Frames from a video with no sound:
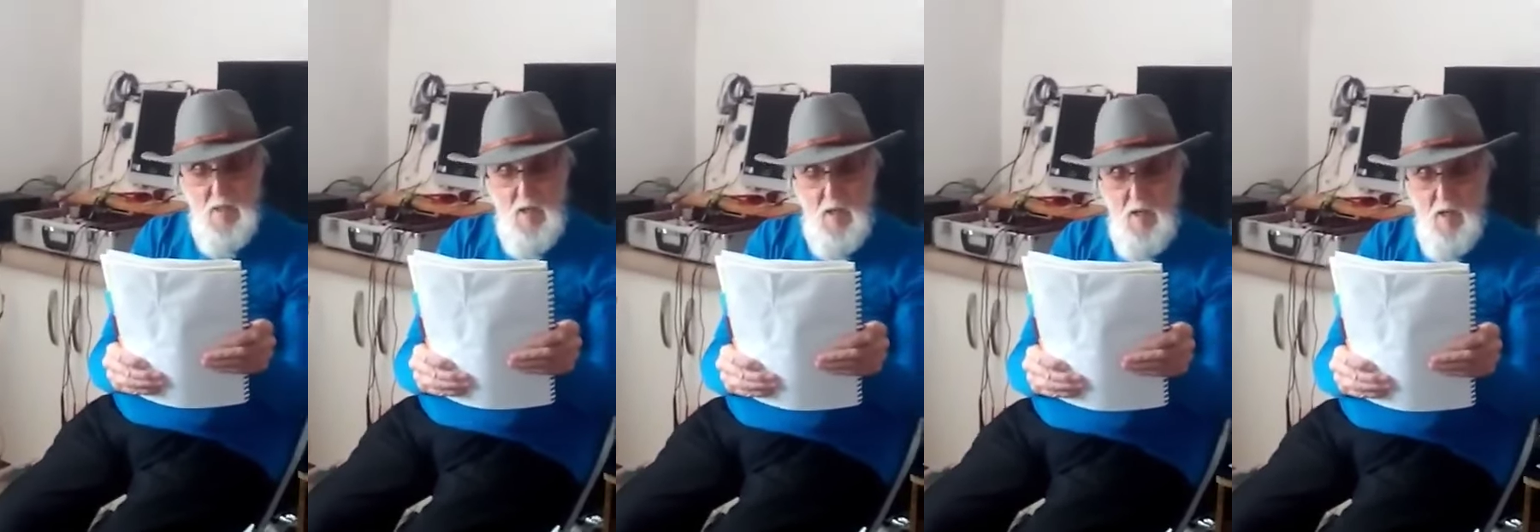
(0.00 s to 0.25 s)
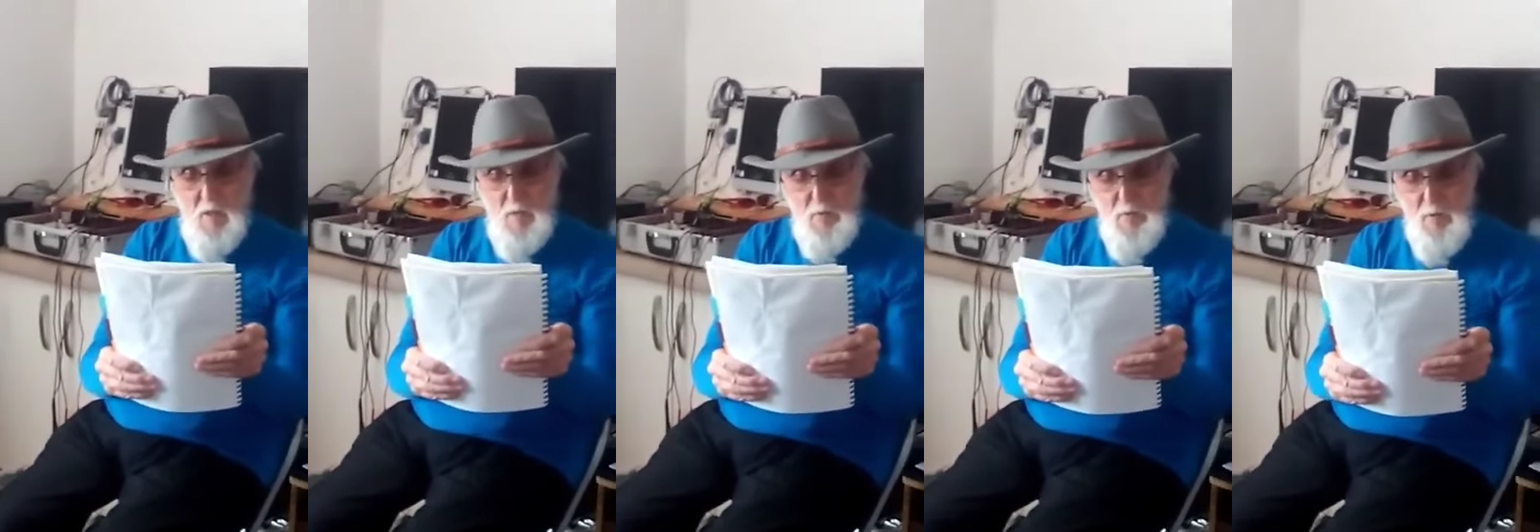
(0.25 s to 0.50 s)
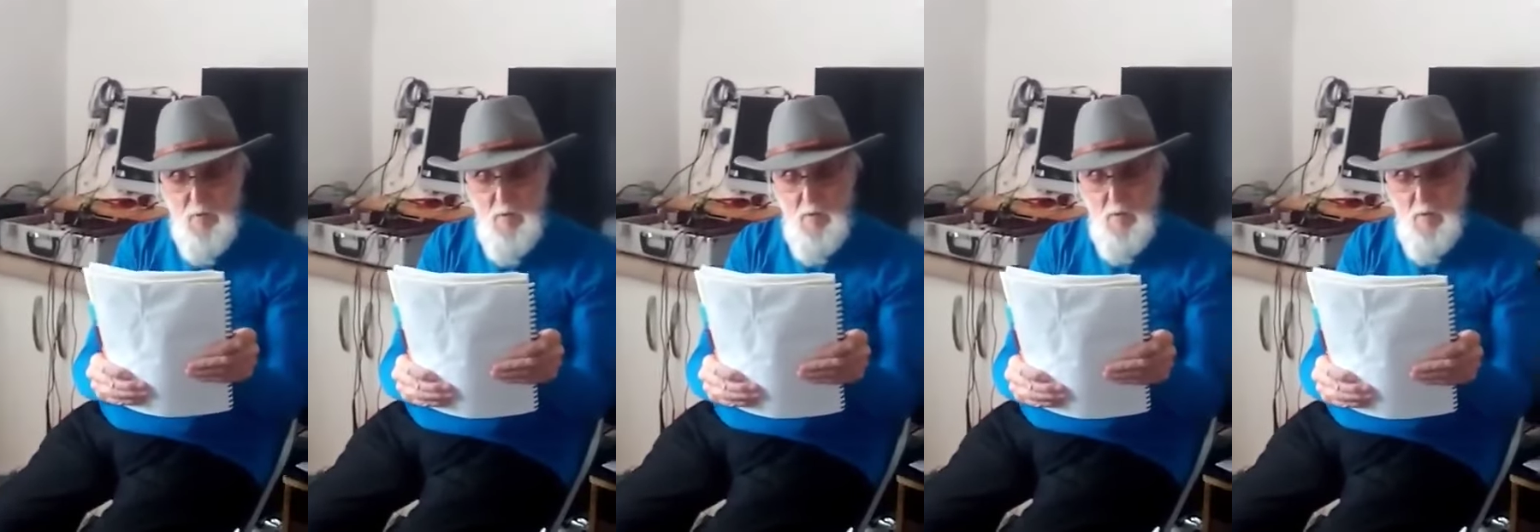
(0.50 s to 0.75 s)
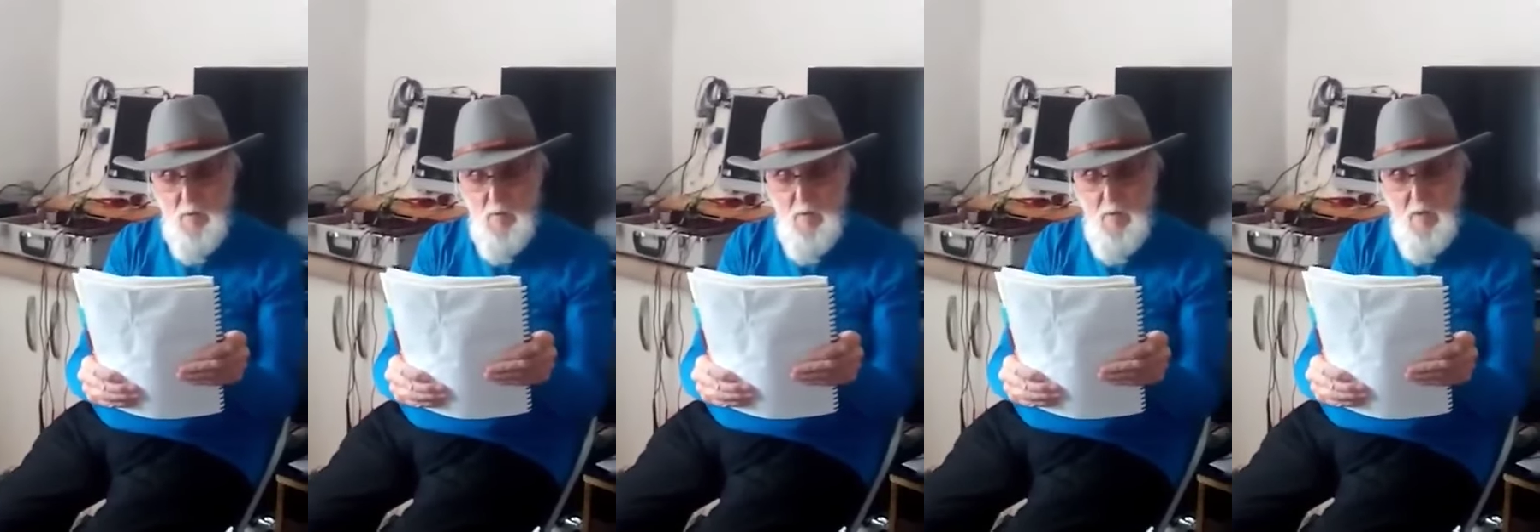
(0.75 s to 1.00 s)
are
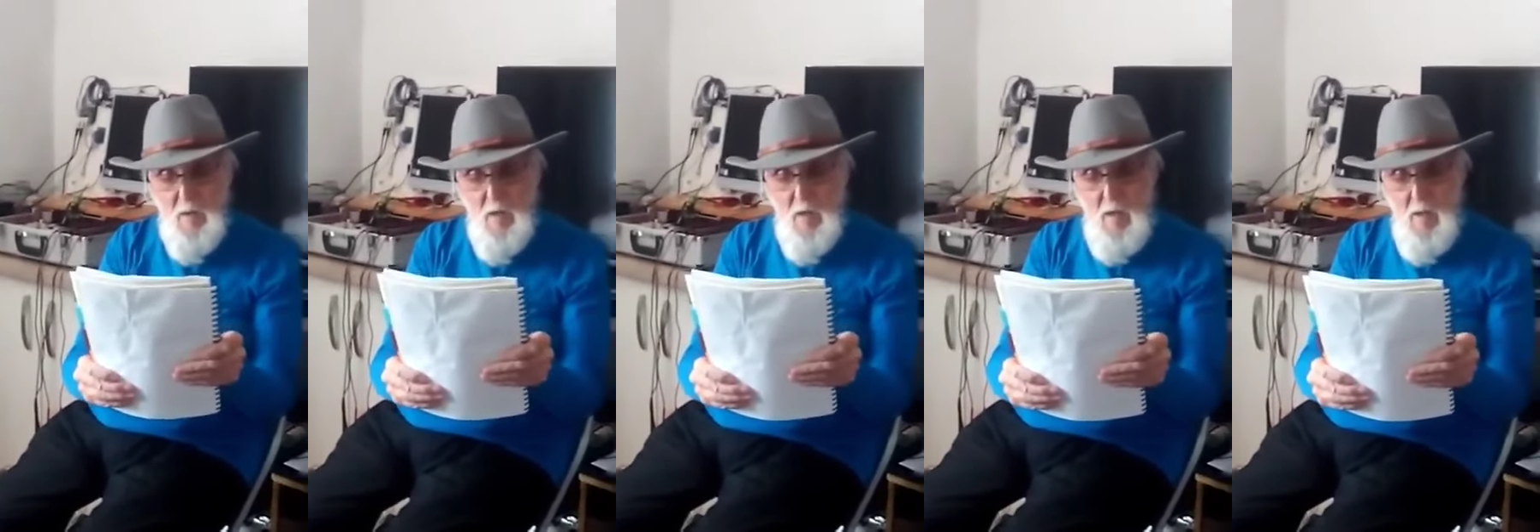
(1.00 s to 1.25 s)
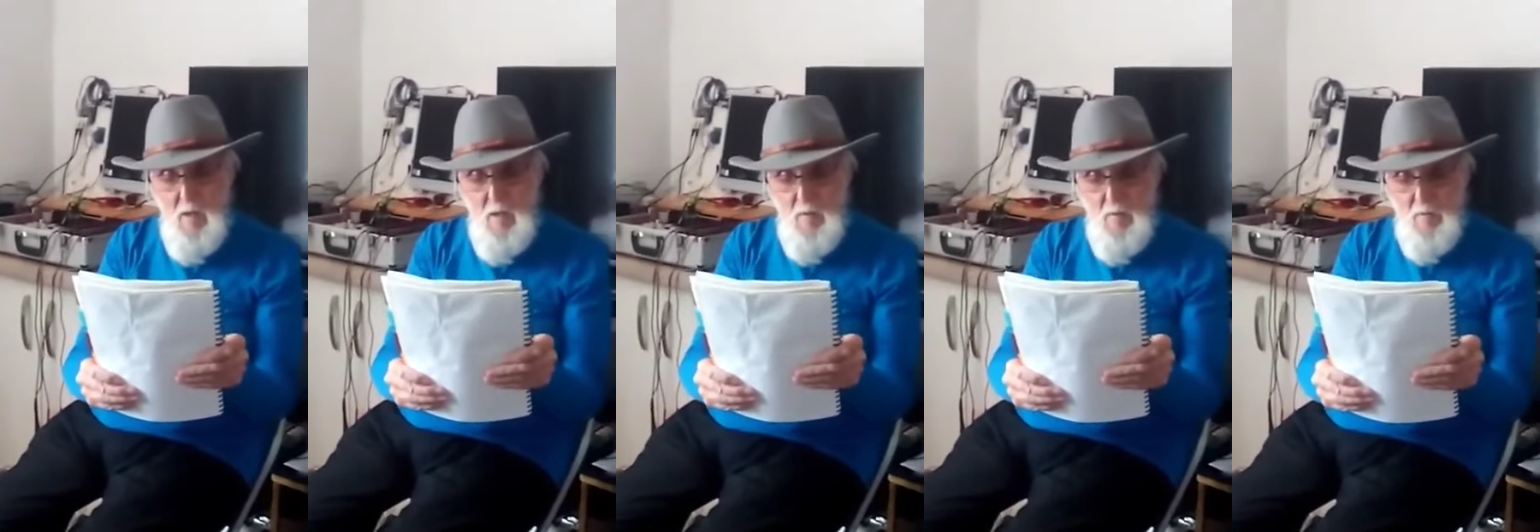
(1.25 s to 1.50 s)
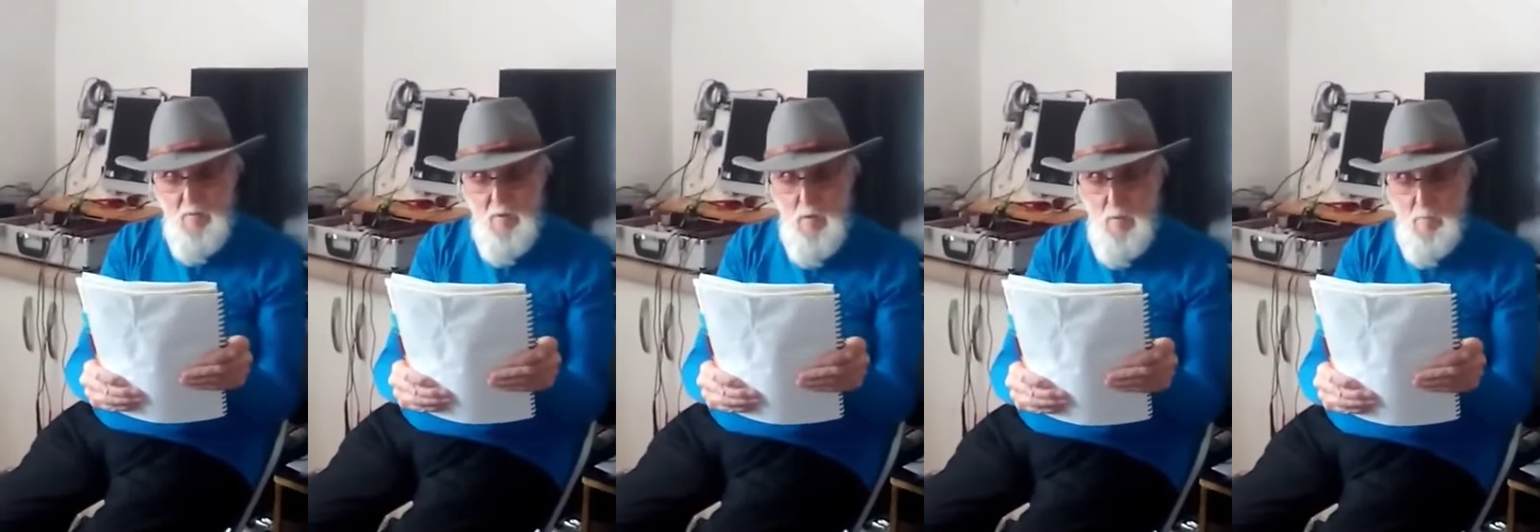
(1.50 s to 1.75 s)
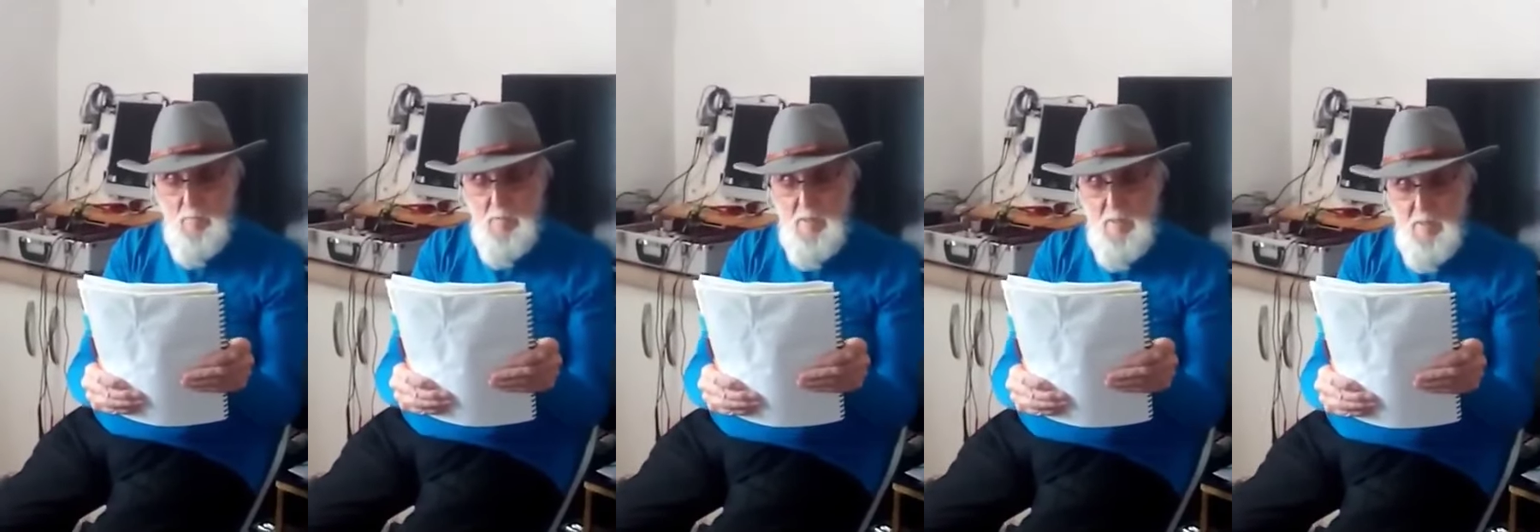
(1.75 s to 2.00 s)
drawn
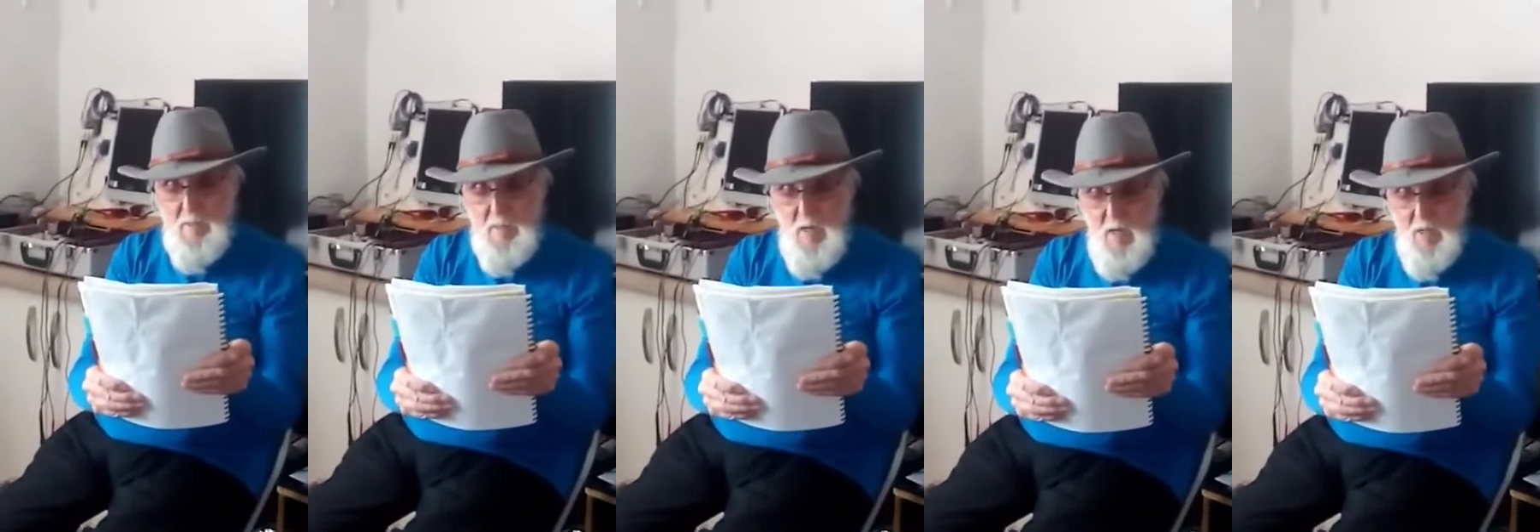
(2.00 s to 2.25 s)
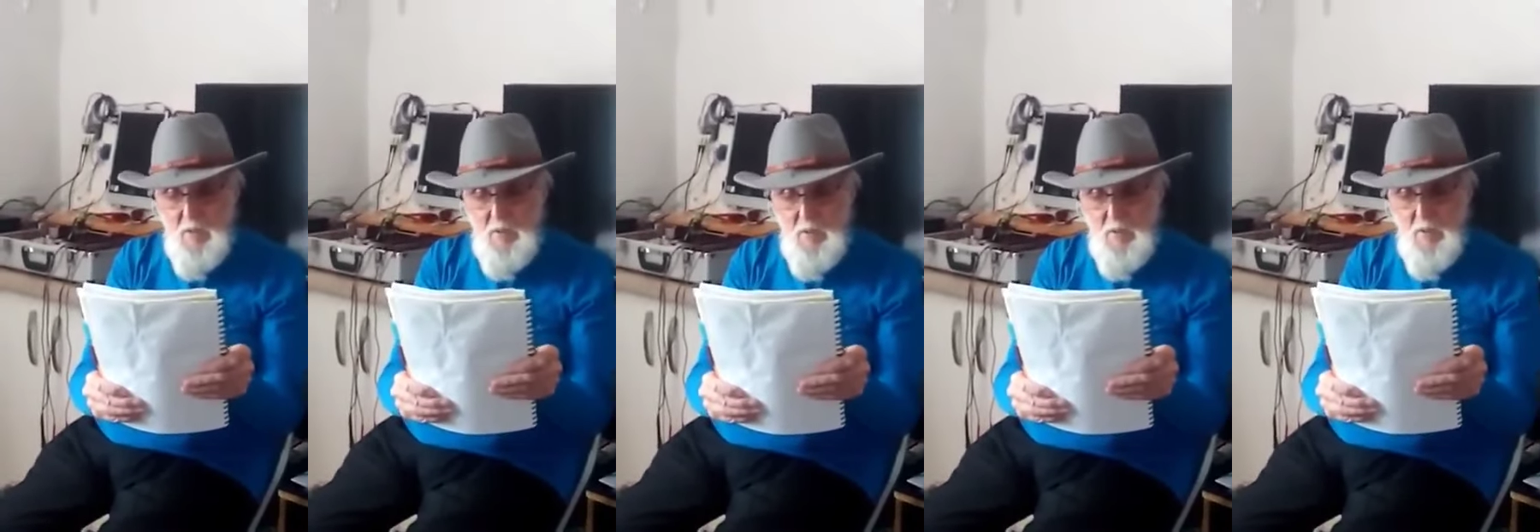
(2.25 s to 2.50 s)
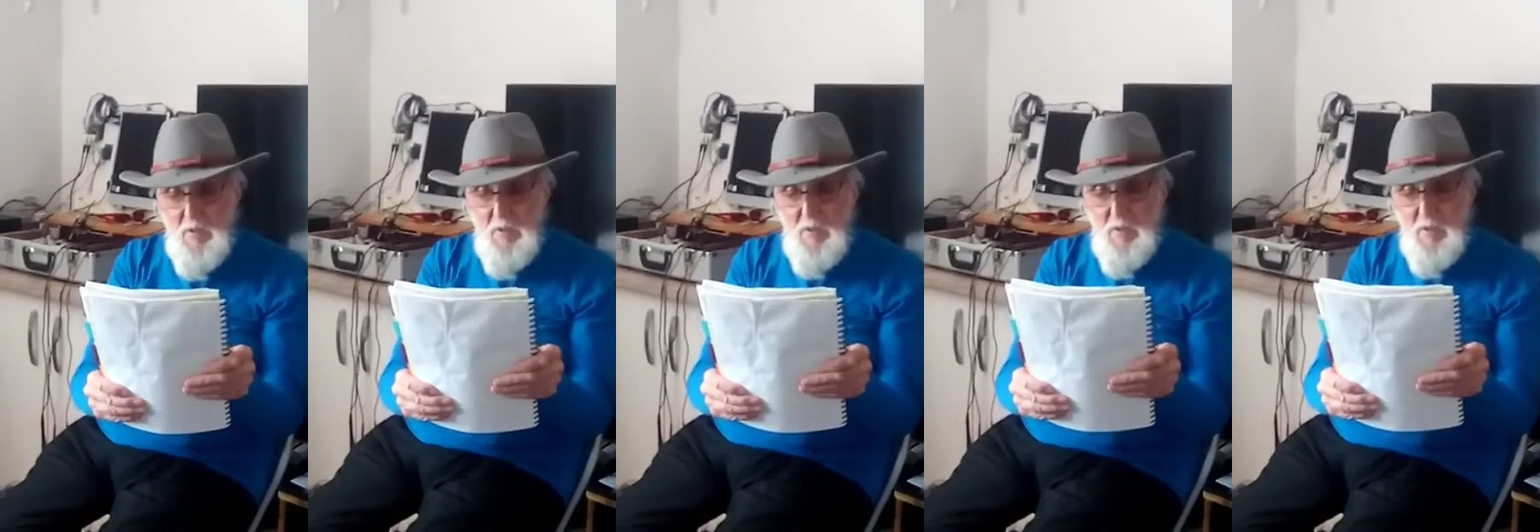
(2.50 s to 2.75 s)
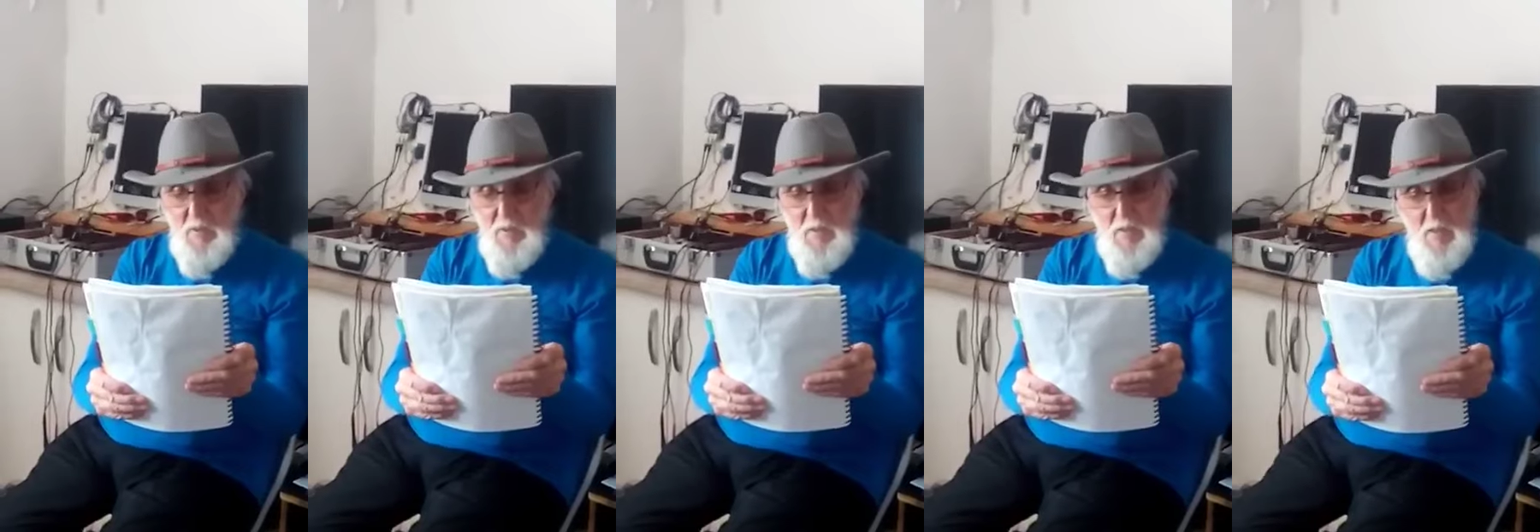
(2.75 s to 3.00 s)
from
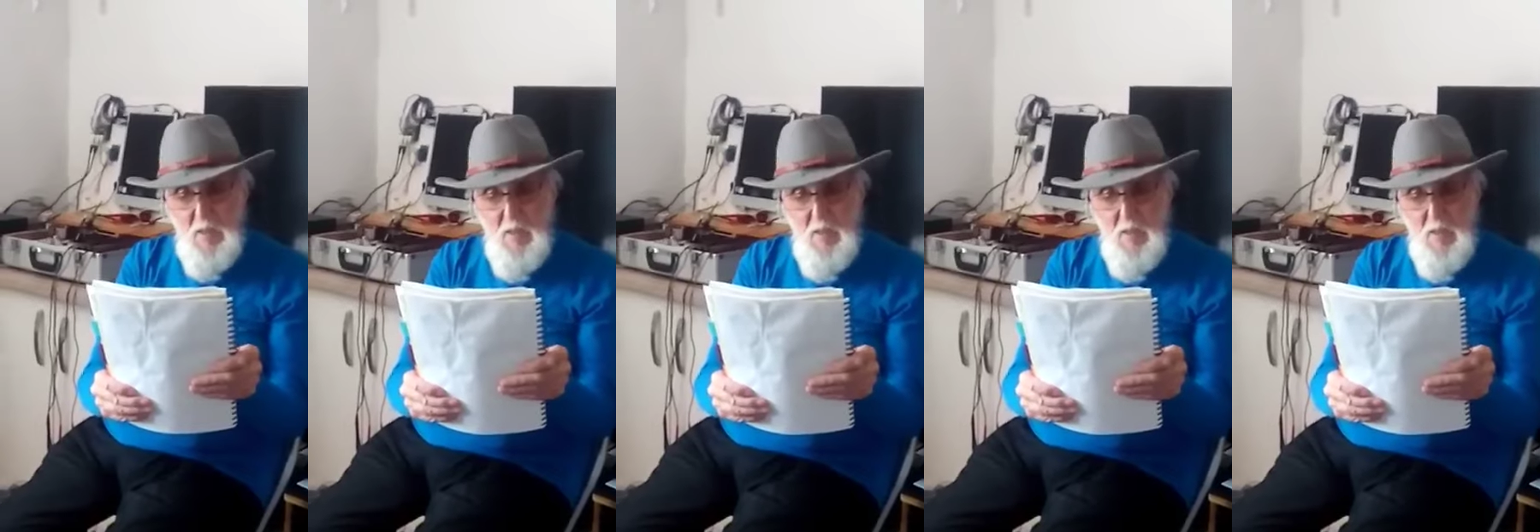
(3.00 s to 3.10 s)
deductions,